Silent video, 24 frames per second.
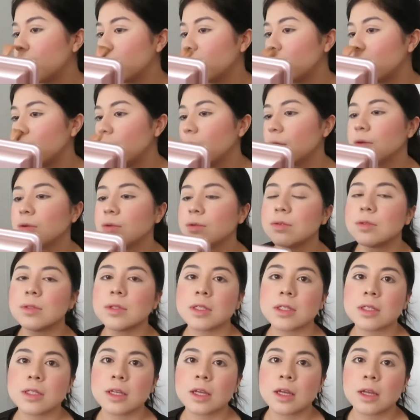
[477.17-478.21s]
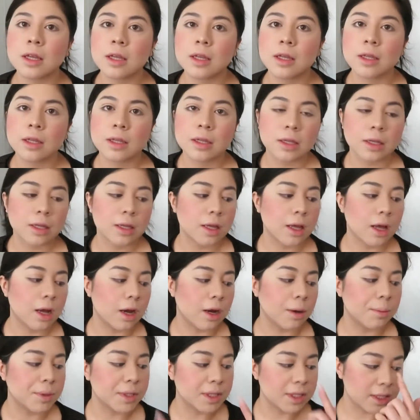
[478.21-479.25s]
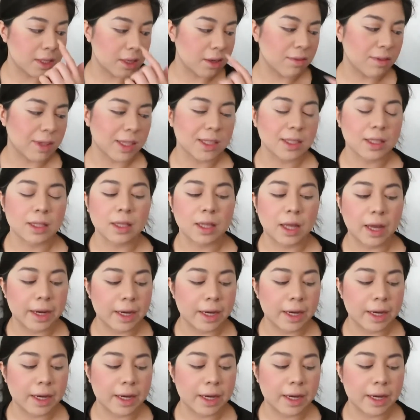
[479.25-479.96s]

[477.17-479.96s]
nose instead of like the line